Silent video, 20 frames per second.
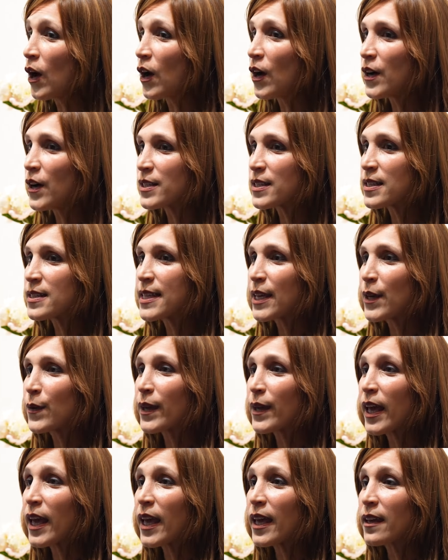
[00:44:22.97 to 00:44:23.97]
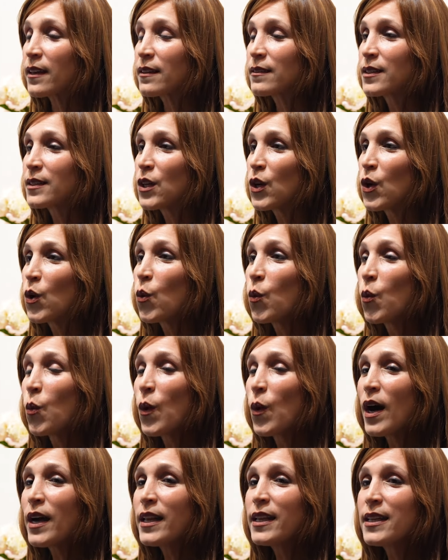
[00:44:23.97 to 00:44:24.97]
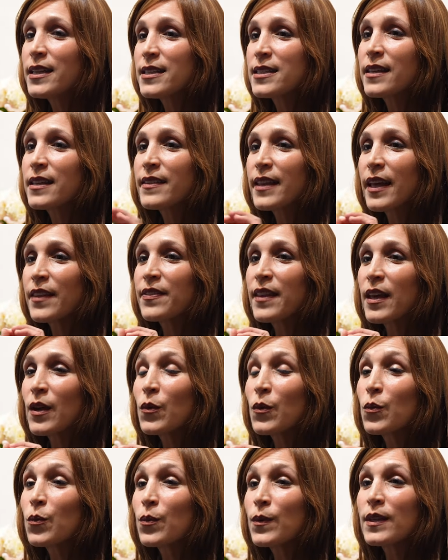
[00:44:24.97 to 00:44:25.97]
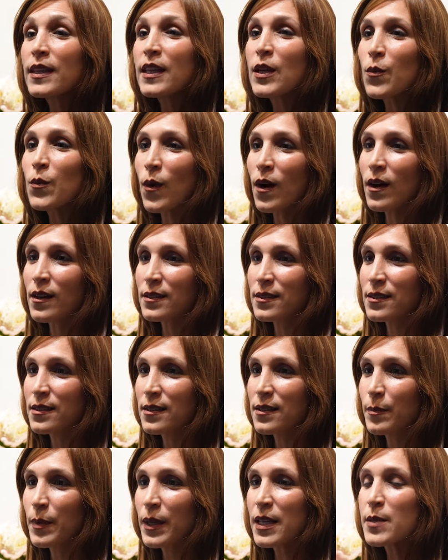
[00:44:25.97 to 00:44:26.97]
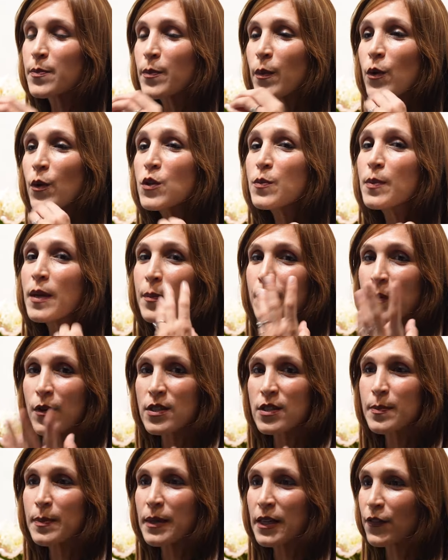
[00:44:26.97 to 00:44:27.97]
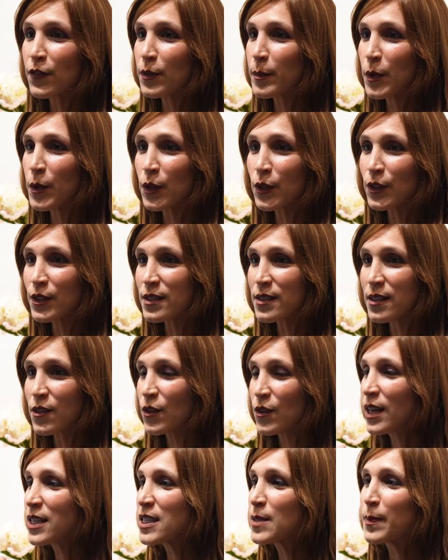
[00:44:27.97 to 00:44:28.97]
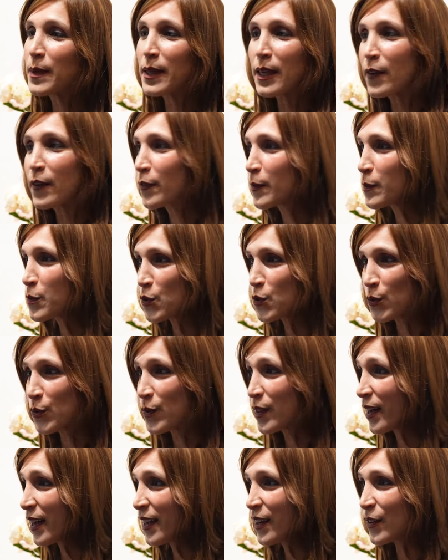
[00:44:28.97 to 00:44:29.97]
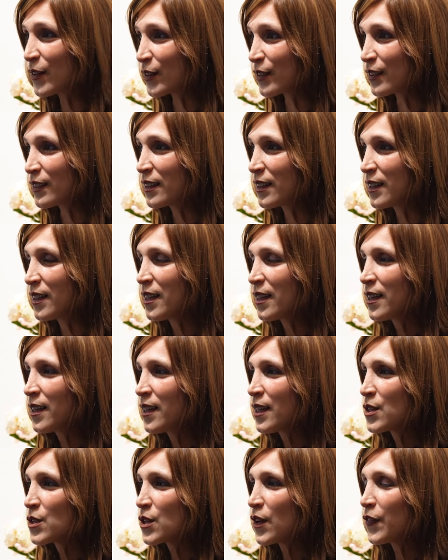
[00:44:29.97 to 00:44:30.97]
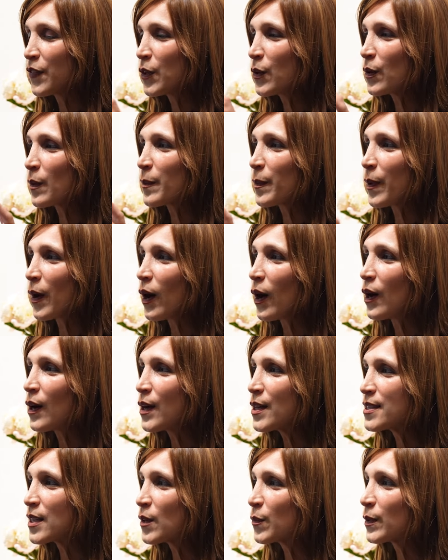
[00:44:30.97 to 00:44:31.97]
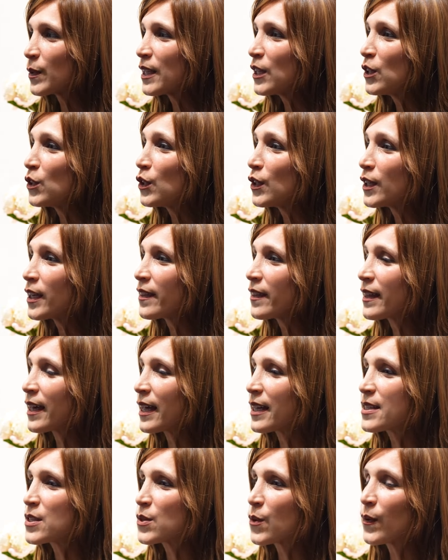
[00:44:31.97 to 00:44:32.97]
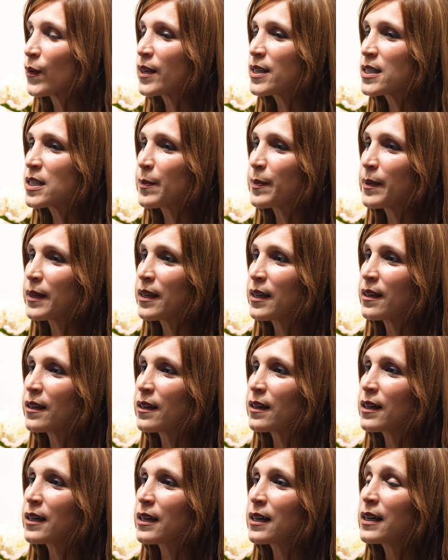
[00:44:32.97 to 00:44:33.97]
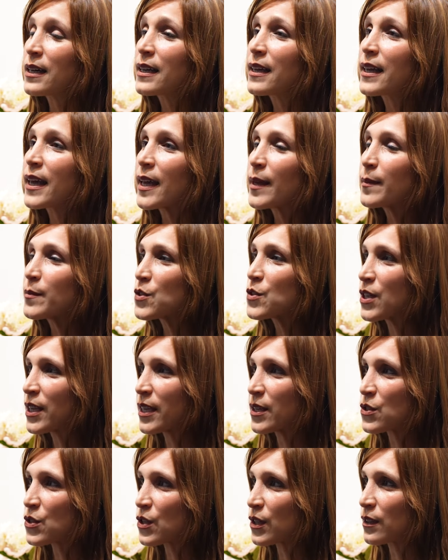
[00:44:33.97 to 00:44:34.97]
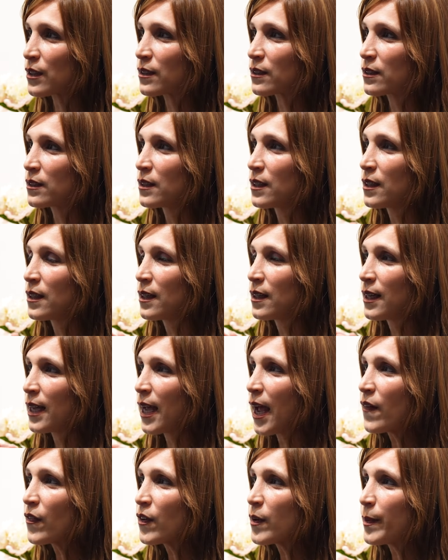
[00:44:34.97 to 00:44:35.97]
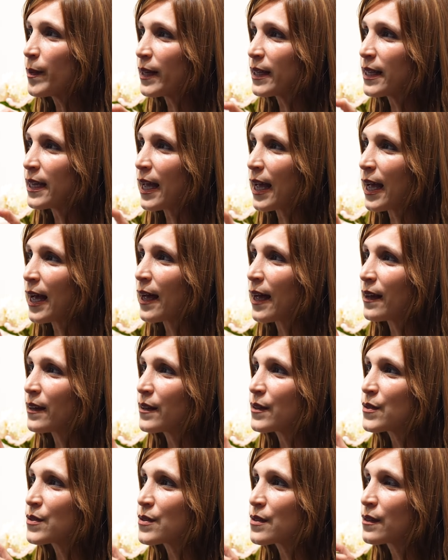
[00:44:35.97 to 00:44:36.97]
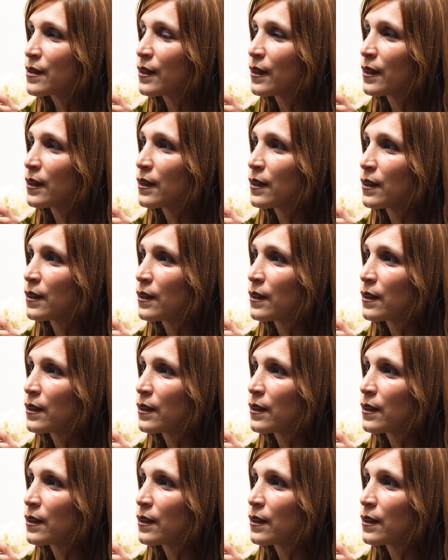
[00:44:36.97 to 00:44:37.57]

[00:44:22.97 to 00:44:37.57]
pause and say, okay, what is it that they really want? Because most people speak from hurt. They're not speaking from truth either. So if you can pause and really look at that, it's going to be a game changer. Everybody has